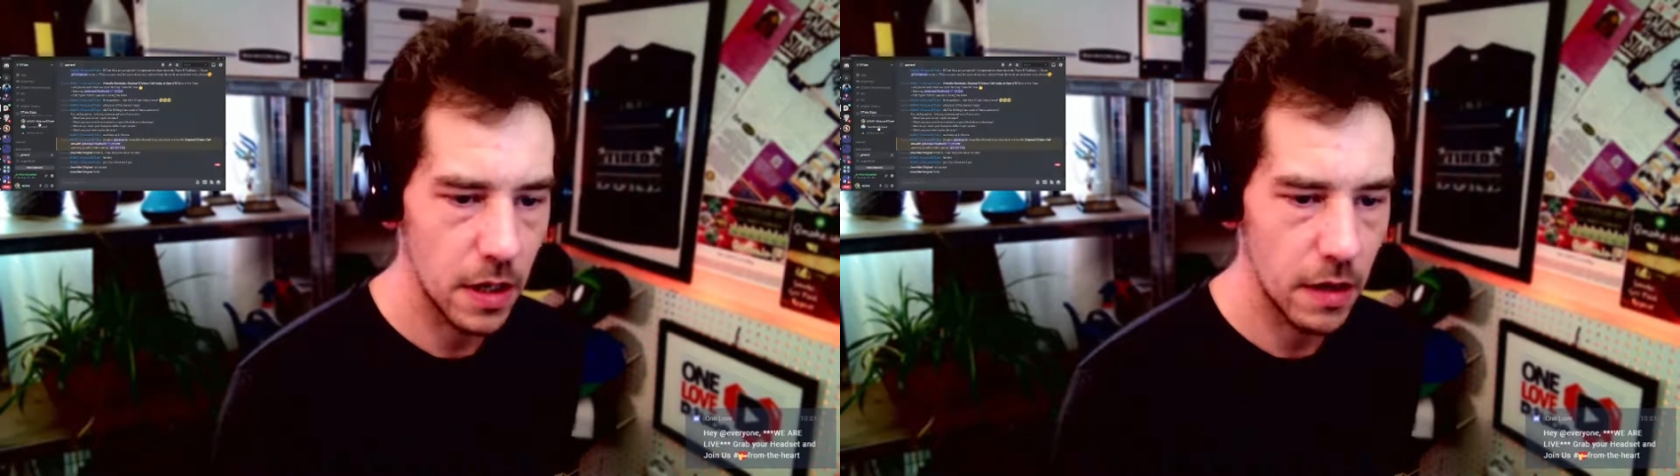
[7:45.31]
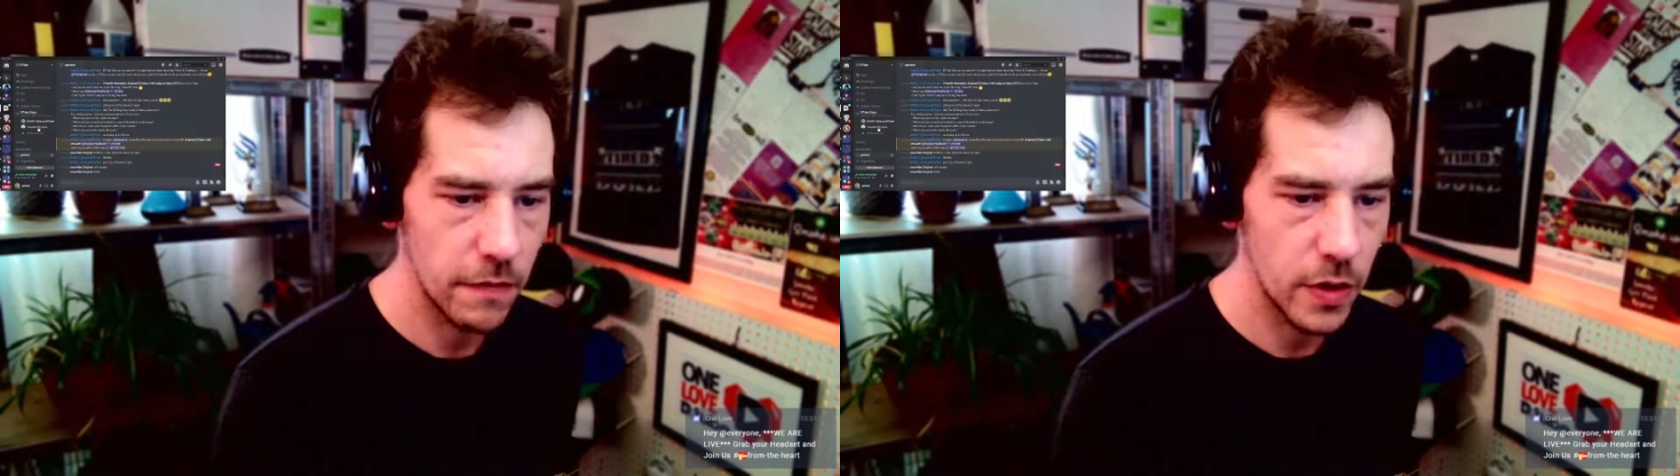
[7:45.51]

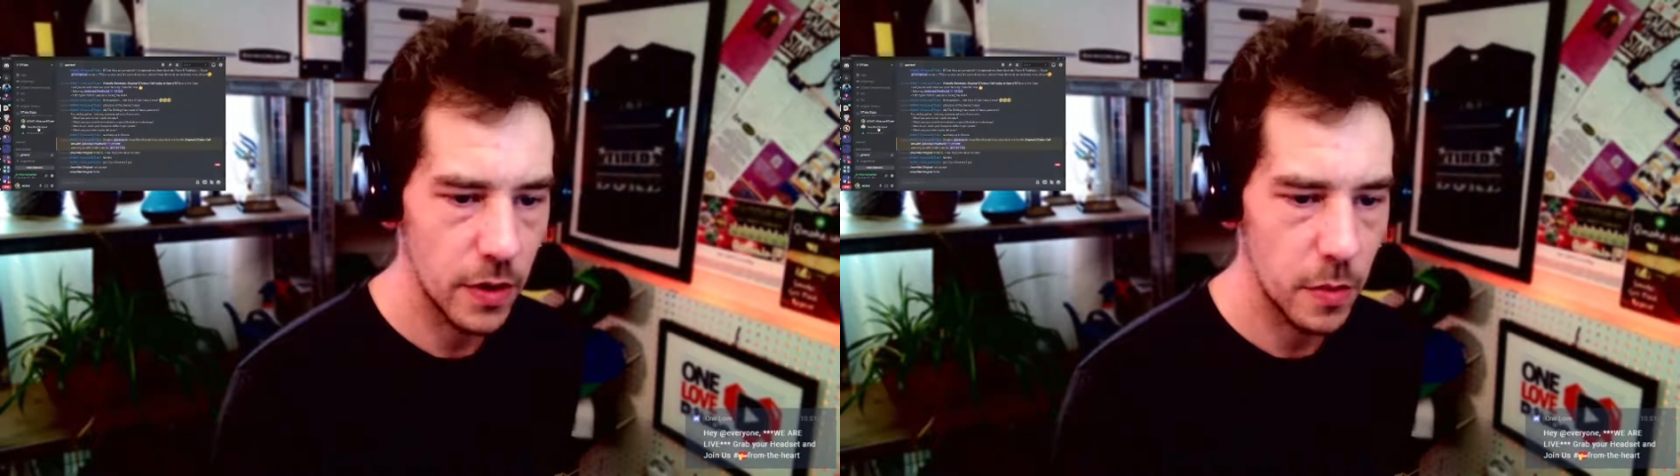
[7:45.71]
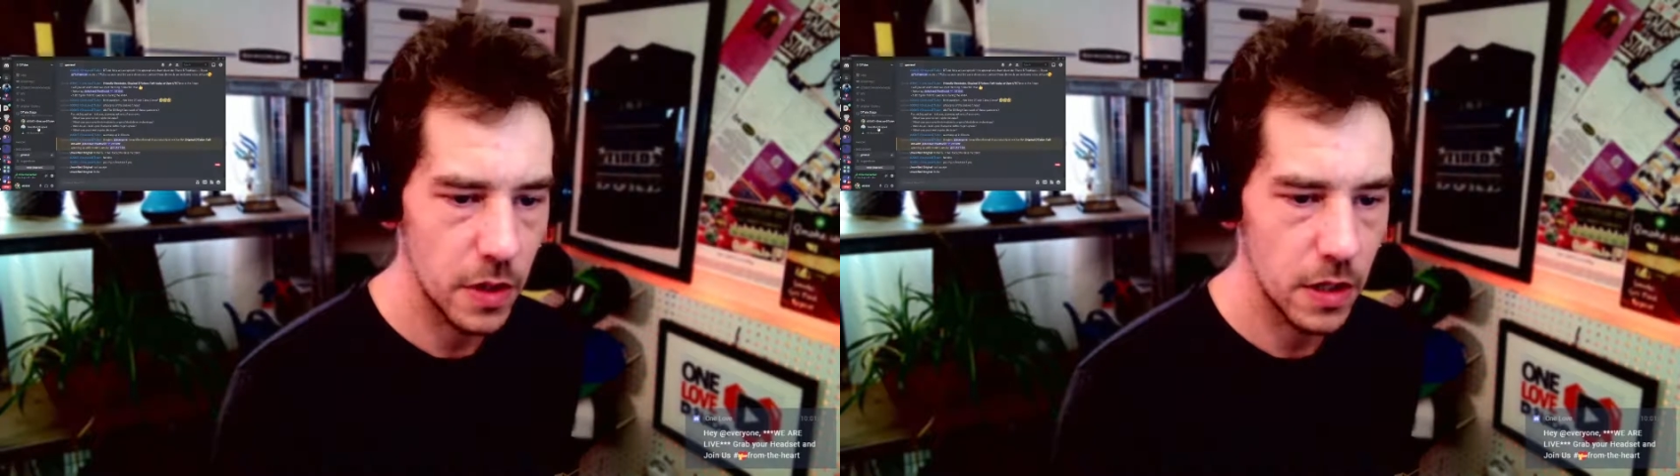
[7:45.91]
have
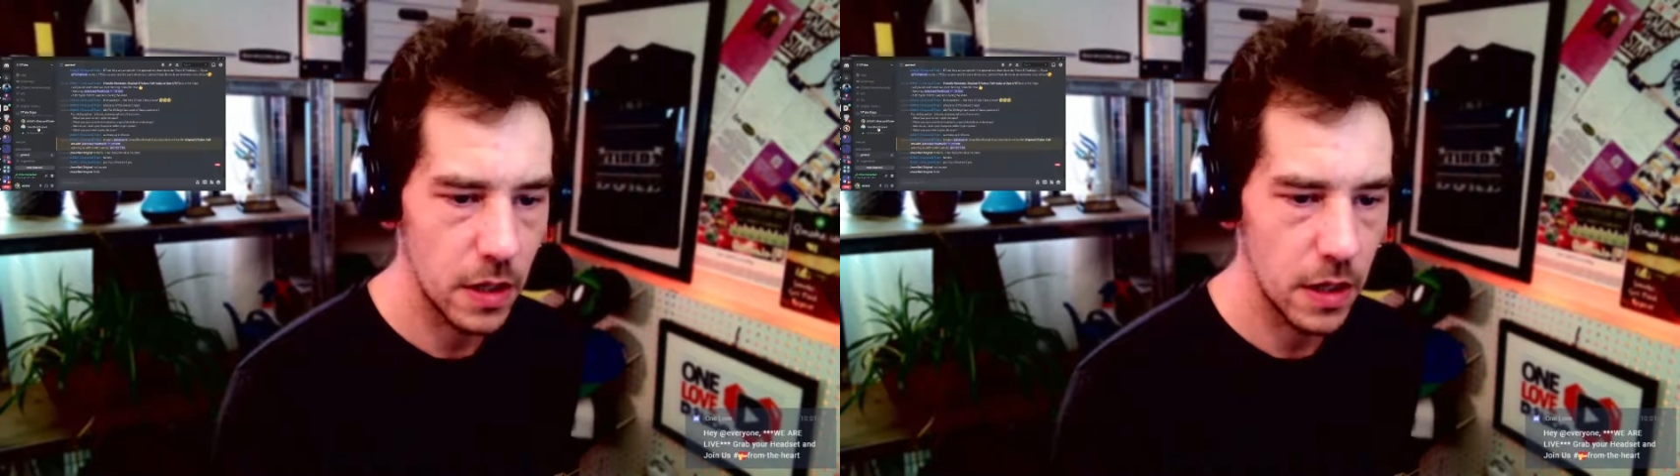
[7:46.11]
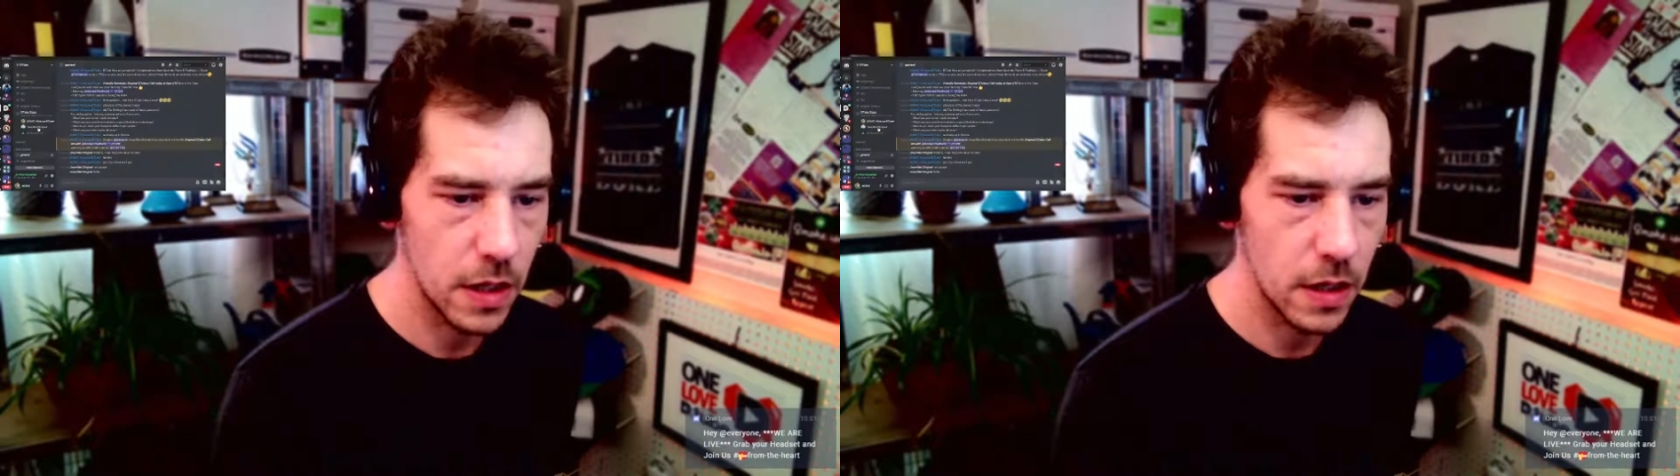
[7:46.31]
with me
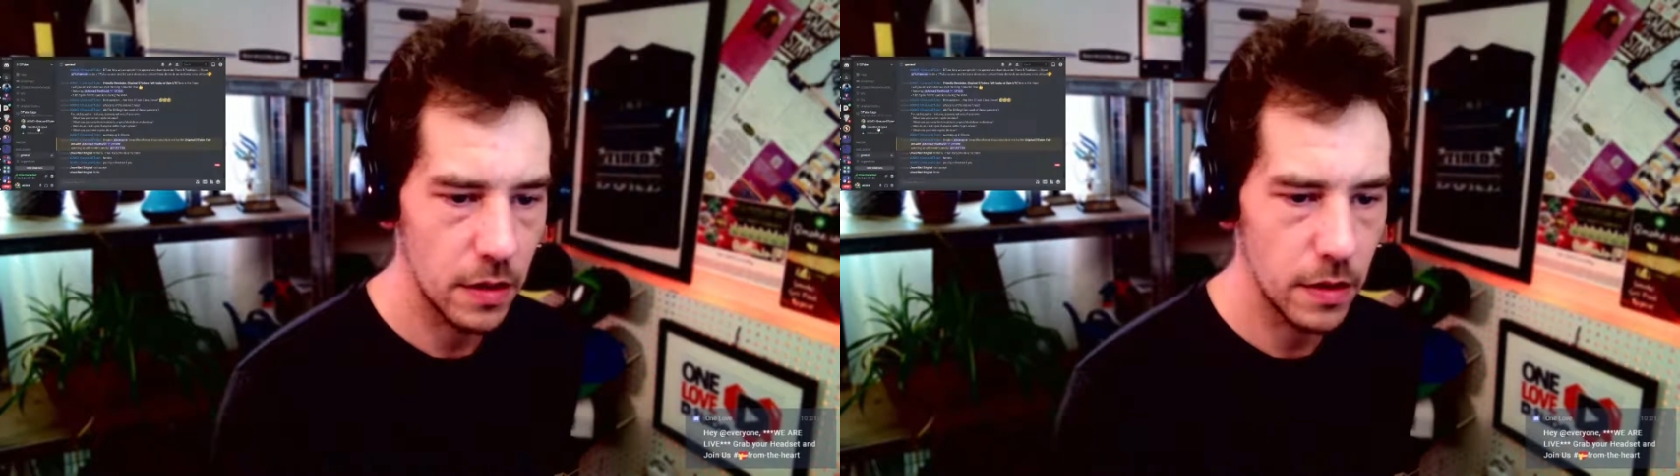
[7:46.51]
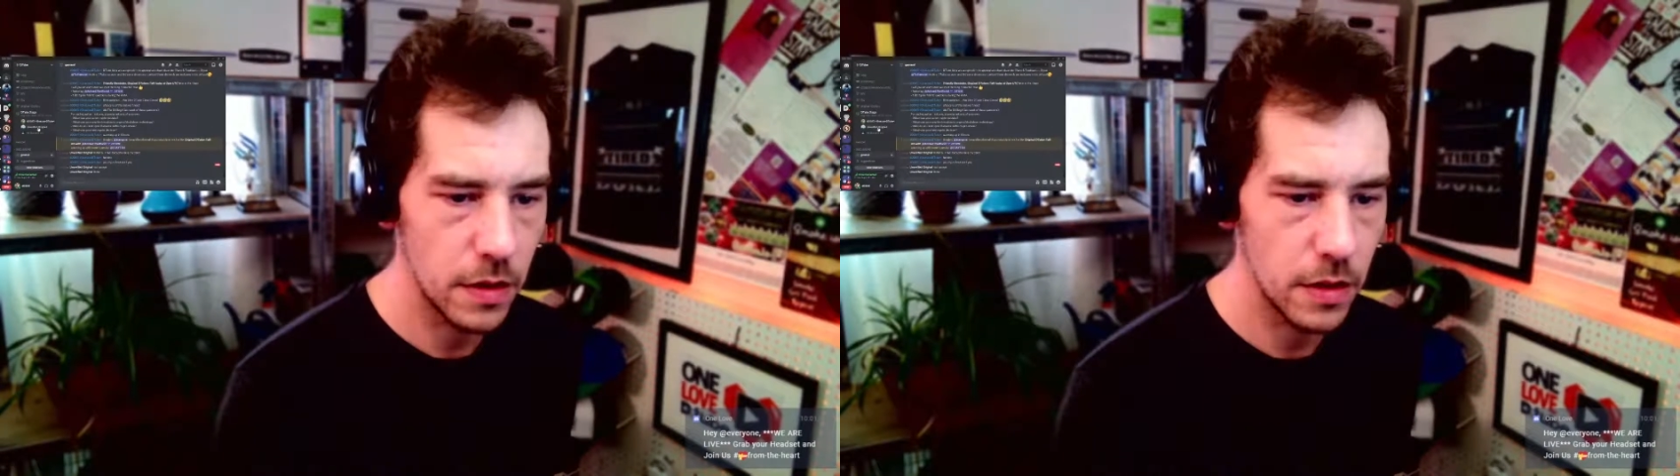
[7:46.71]
today
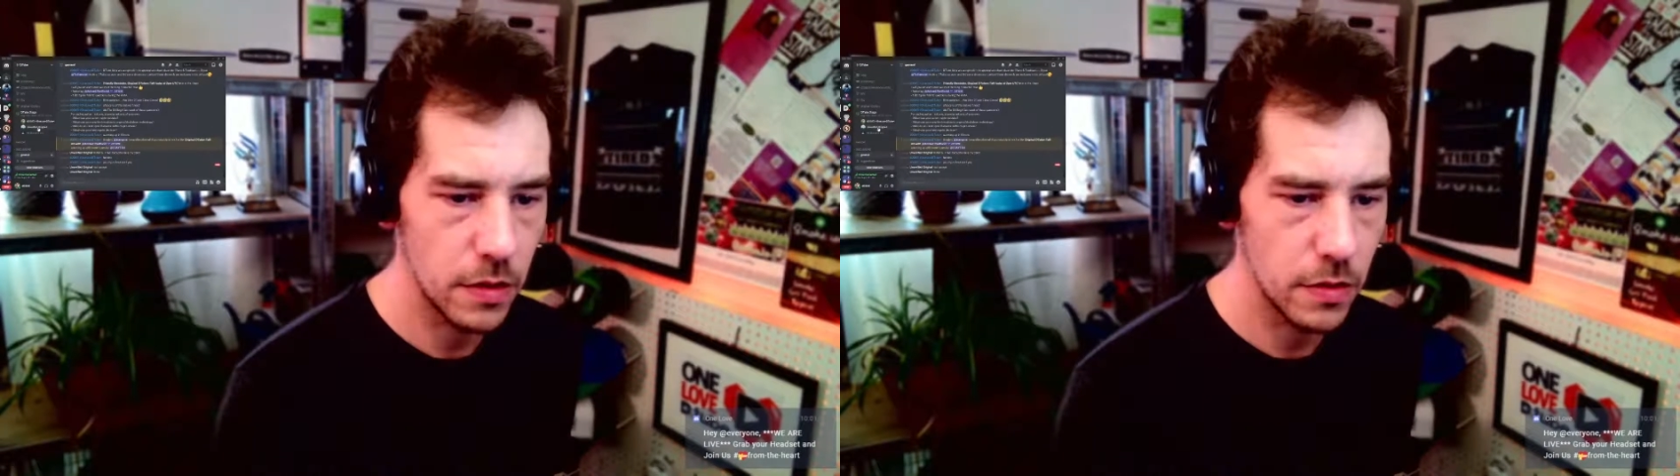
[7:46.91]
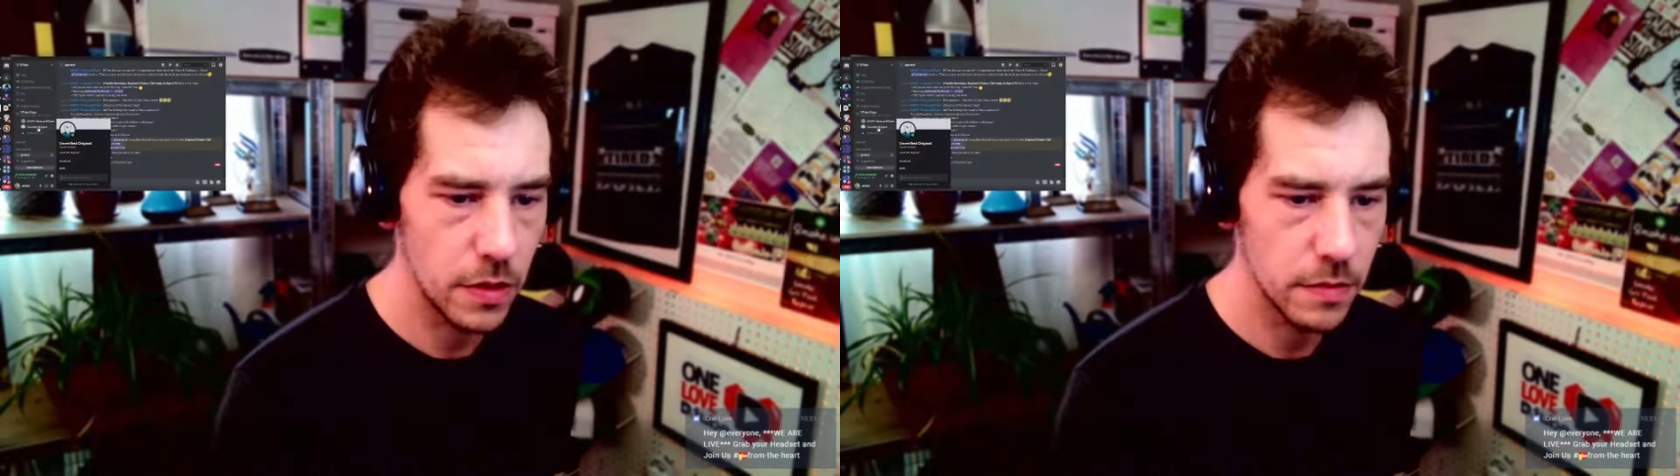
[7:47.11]
the
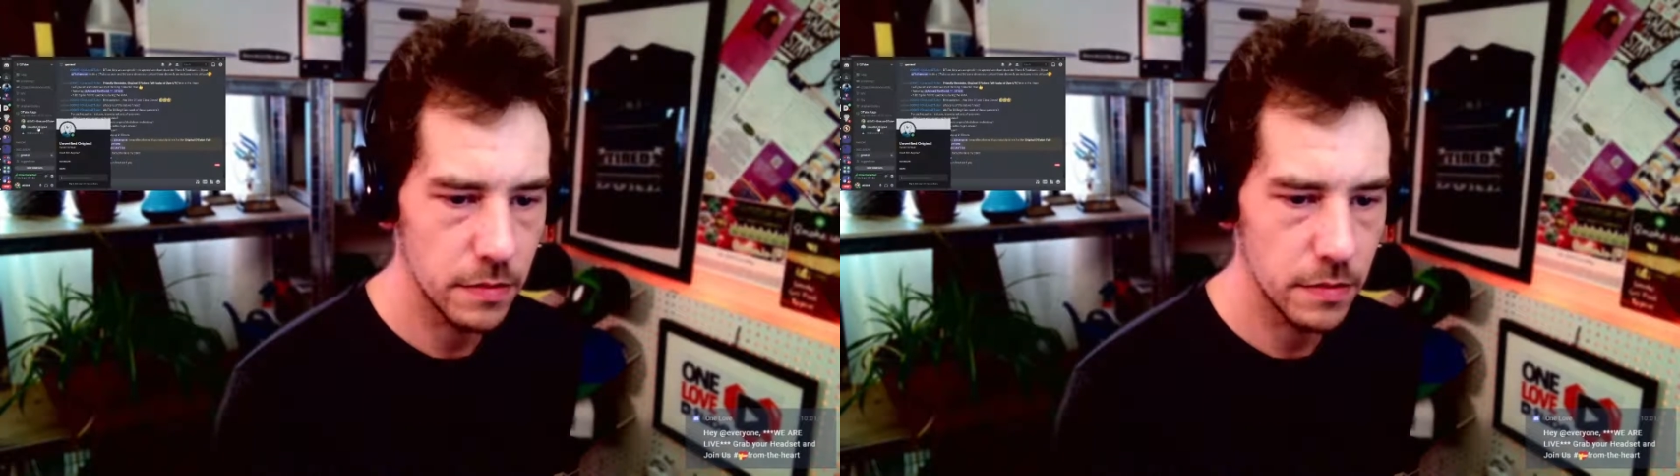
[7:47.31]
dude.